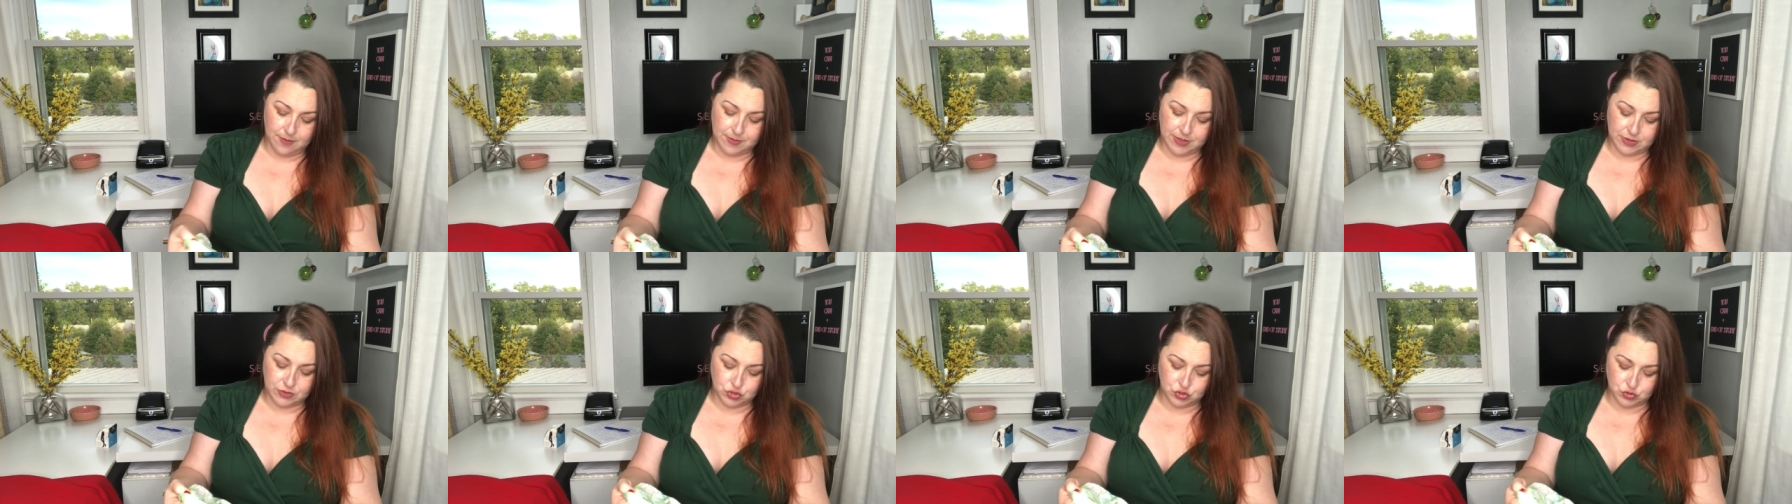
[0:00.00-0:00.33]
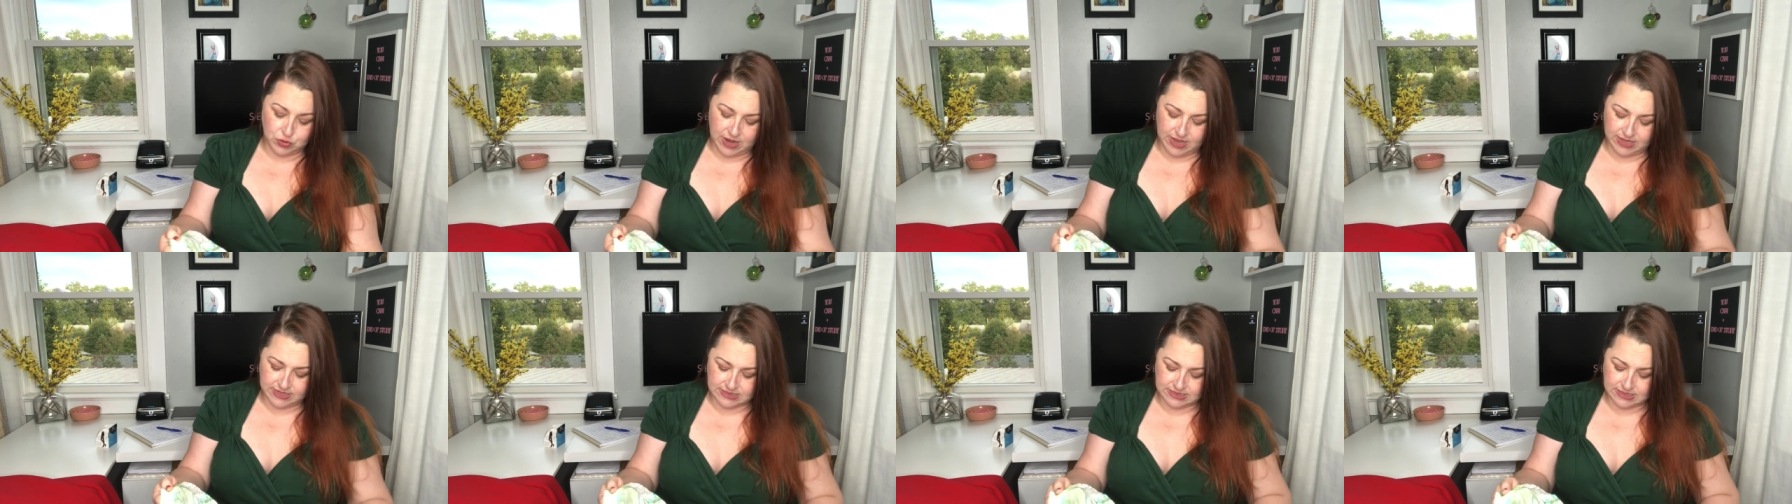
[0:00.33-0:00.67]

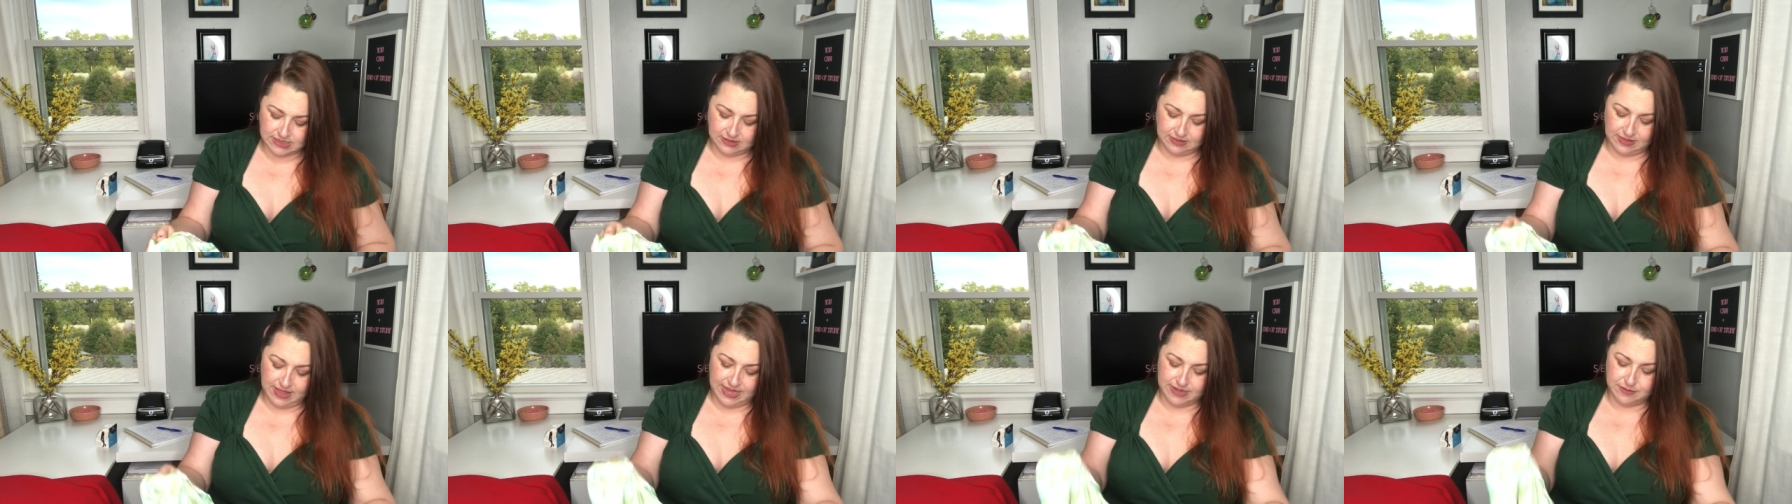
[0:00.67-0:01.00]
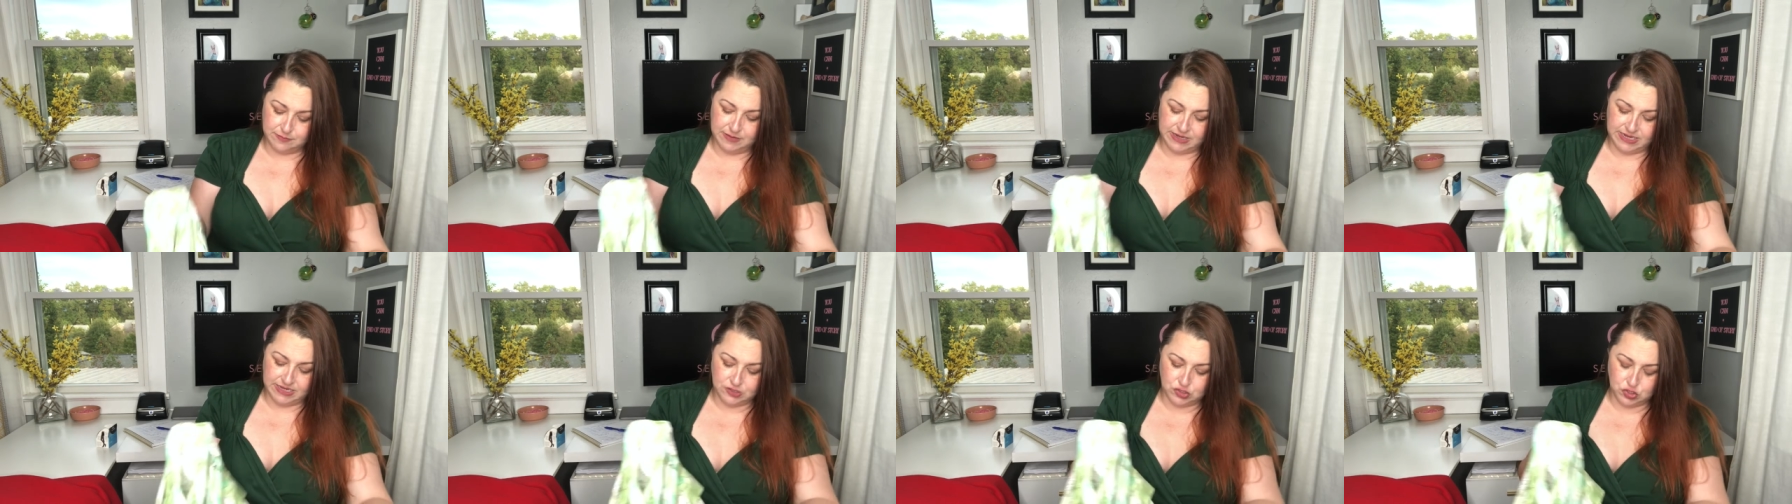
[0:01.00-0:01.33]
dress led
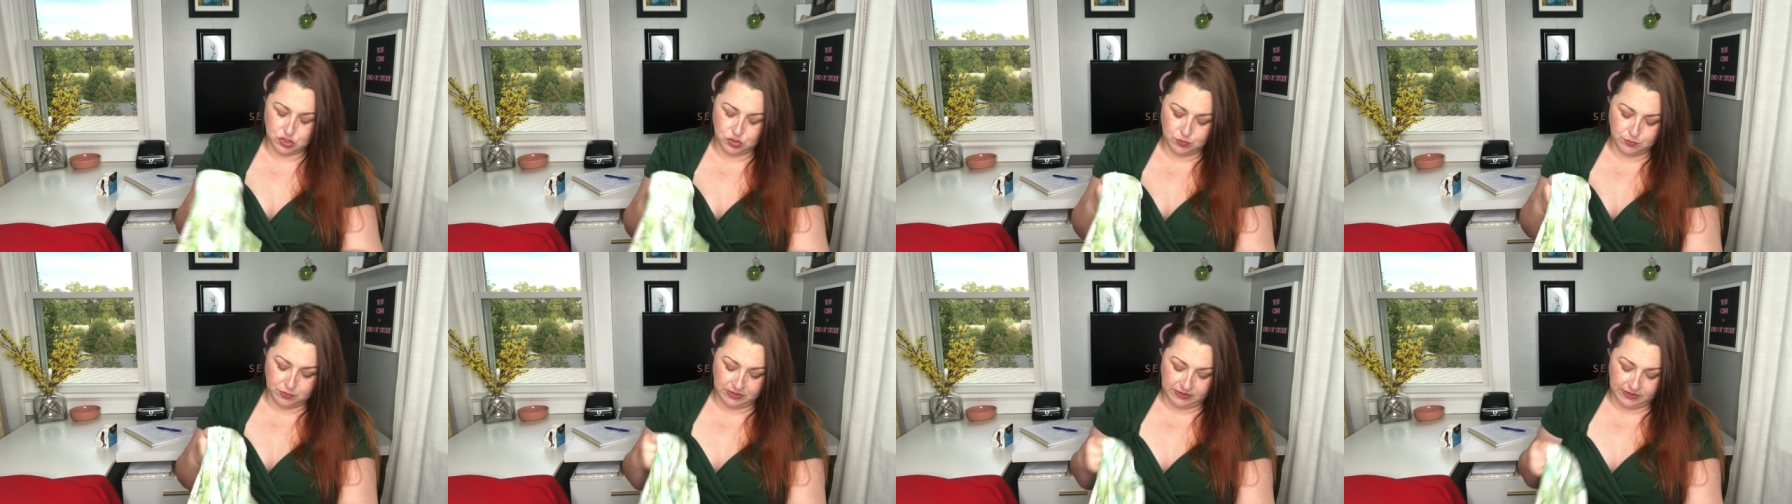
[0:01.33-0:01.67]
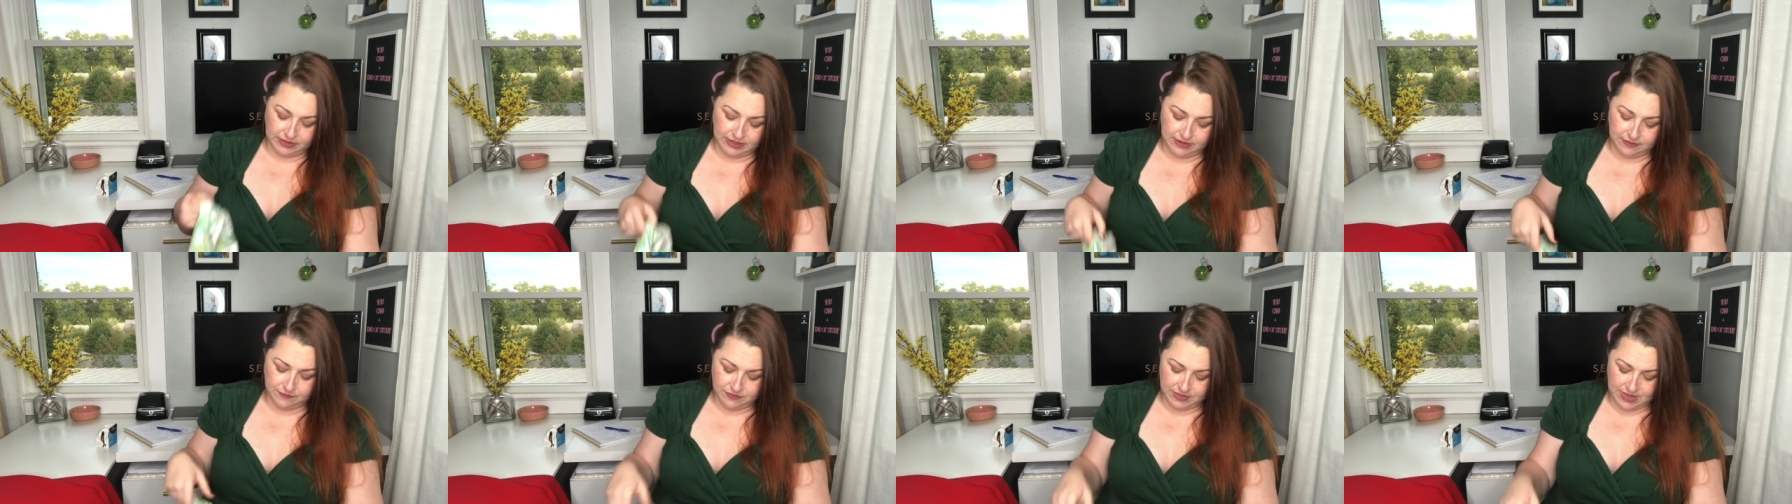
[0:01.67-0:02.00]
me to
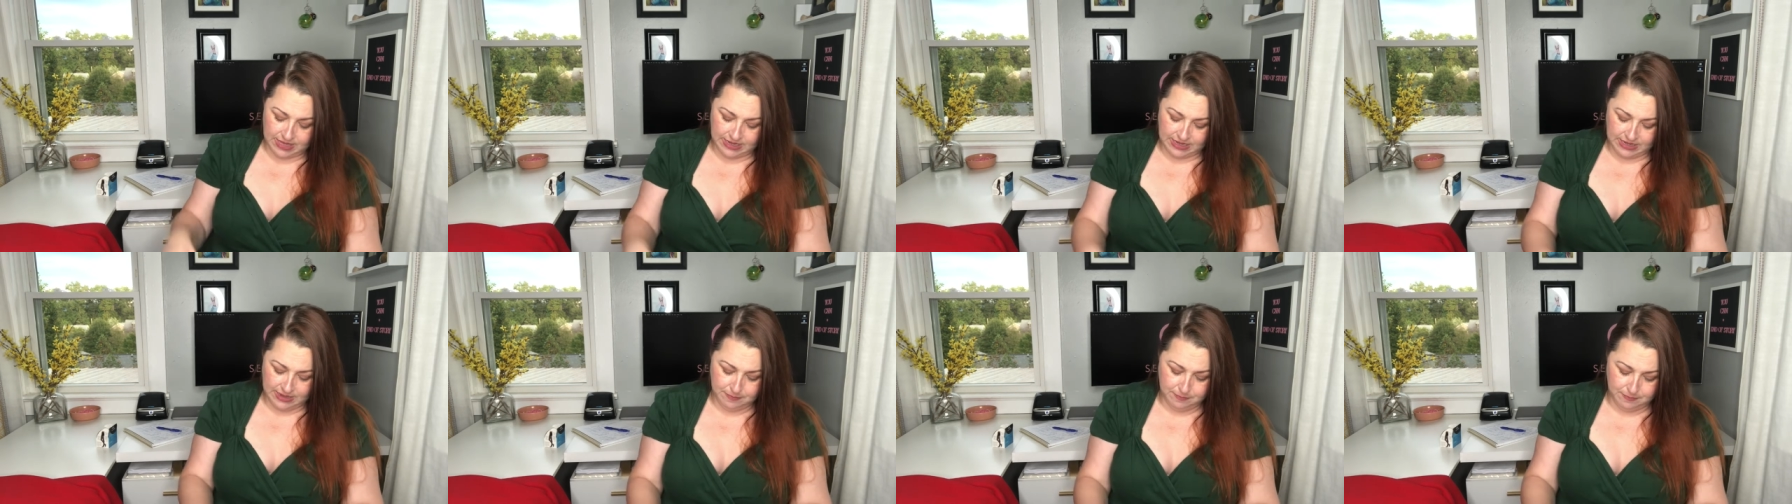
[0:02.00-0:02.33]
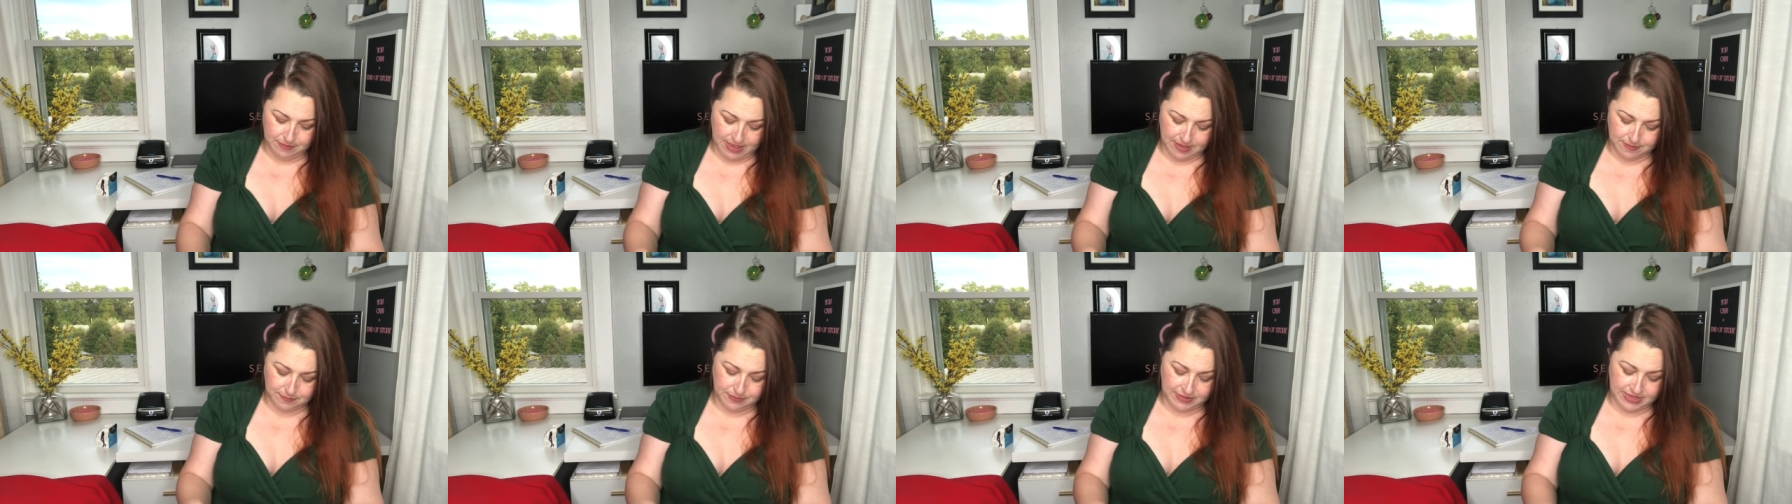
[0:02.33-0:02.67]
believe that it
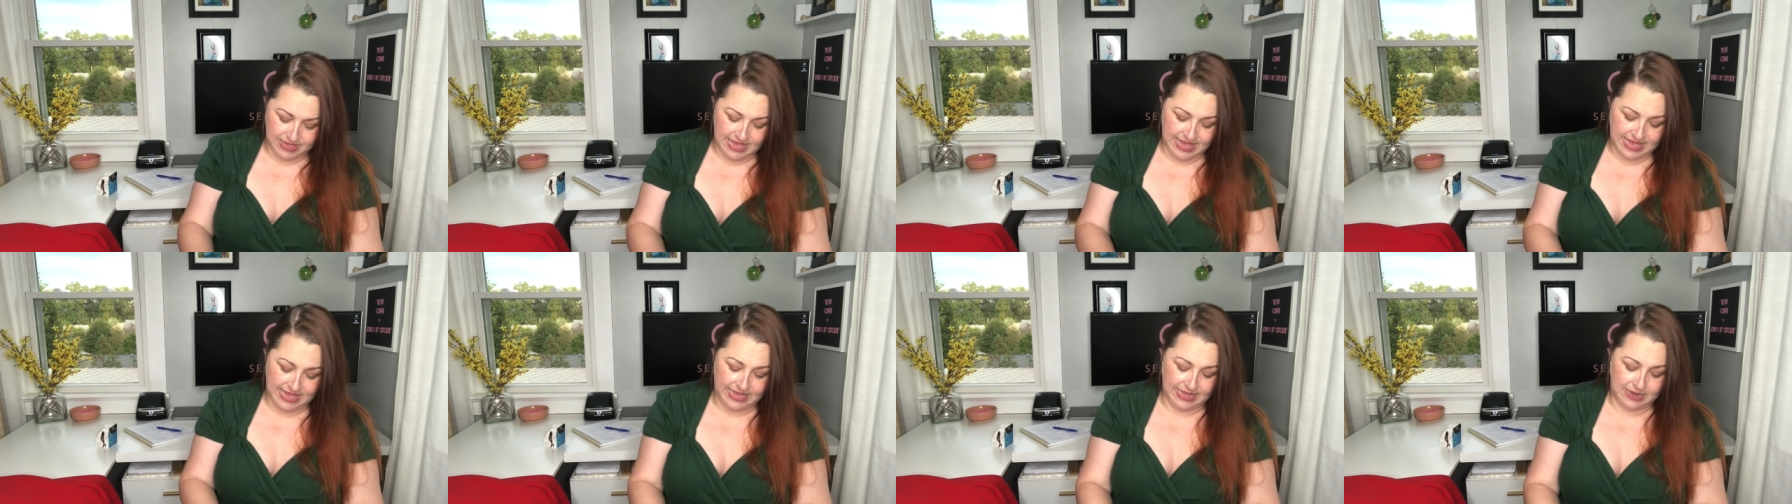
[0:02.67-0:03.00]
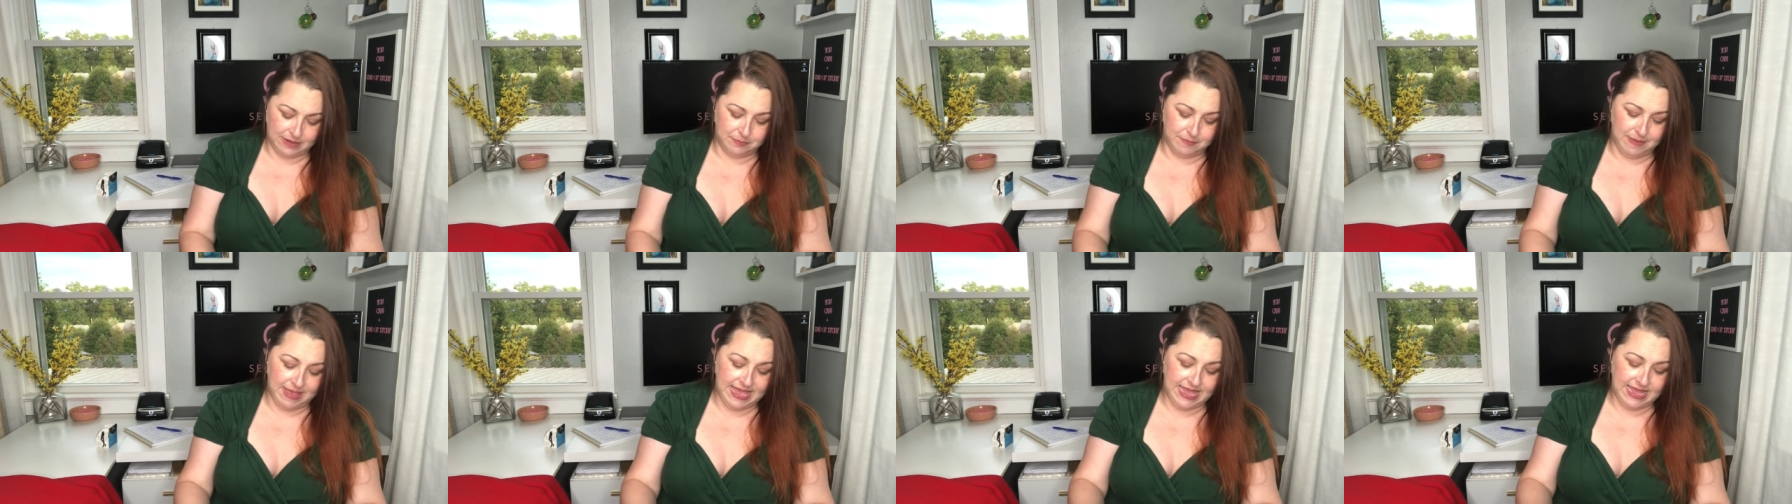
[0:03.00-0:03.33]
might be
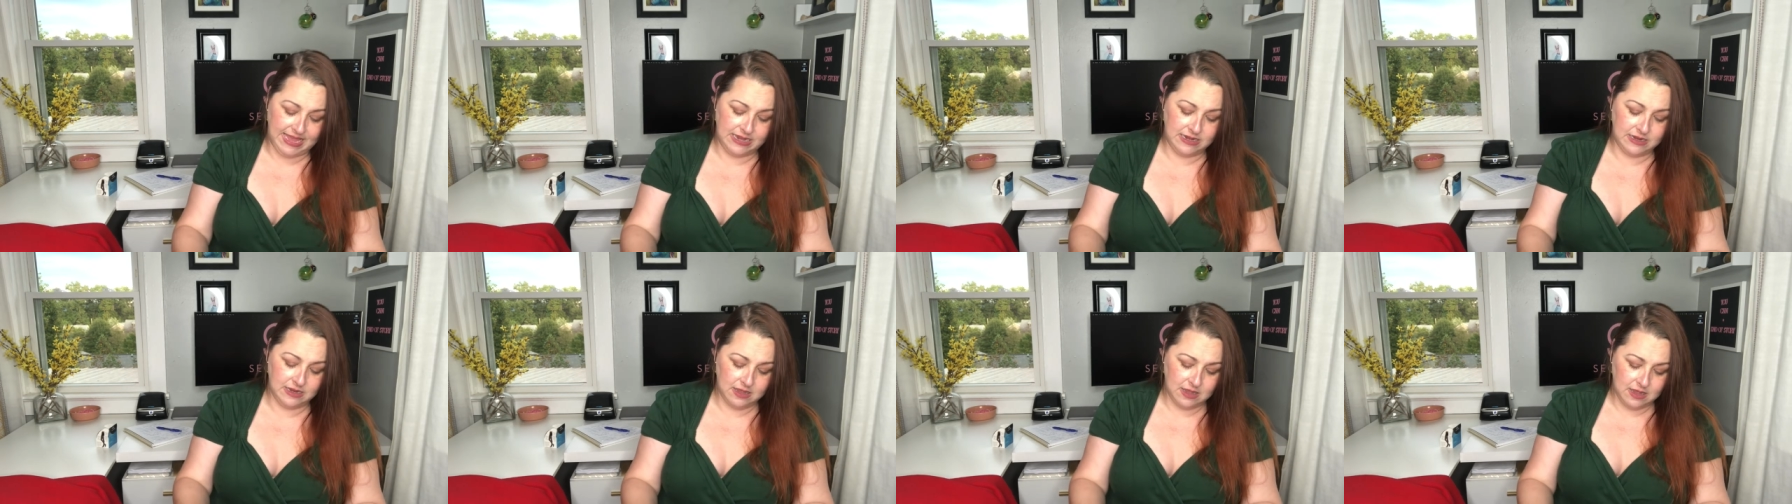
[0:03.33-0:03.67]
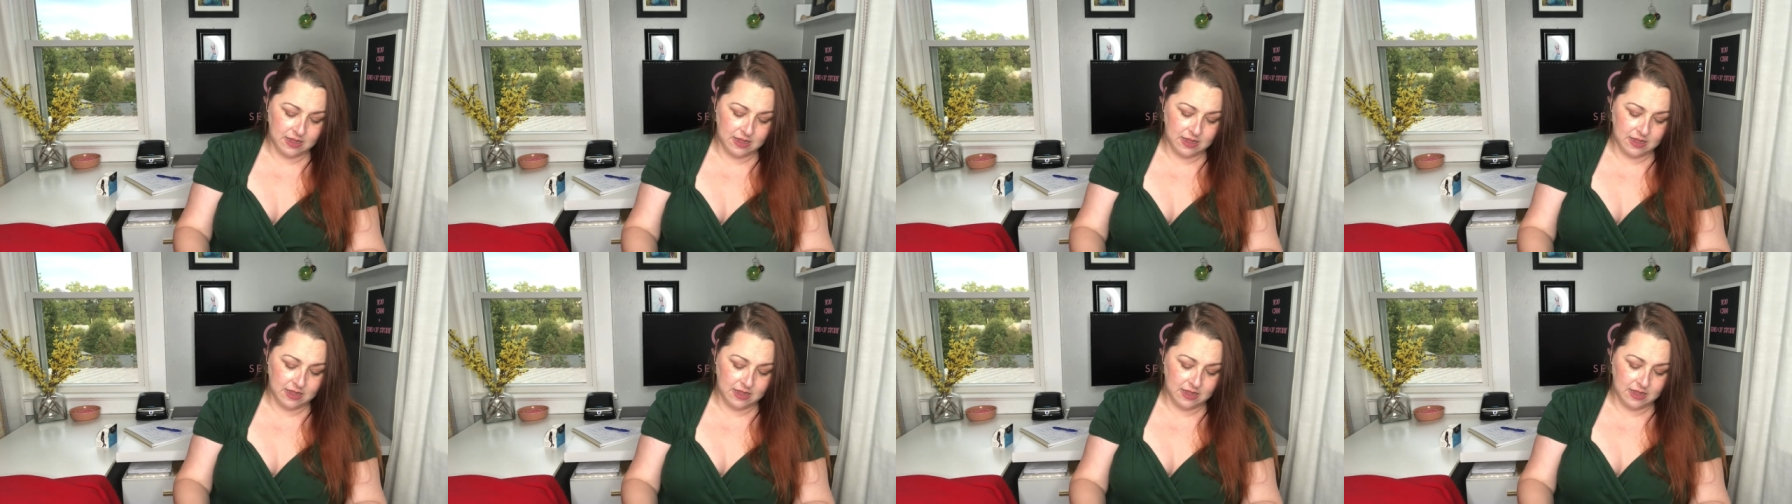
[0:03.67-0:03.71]
handmade,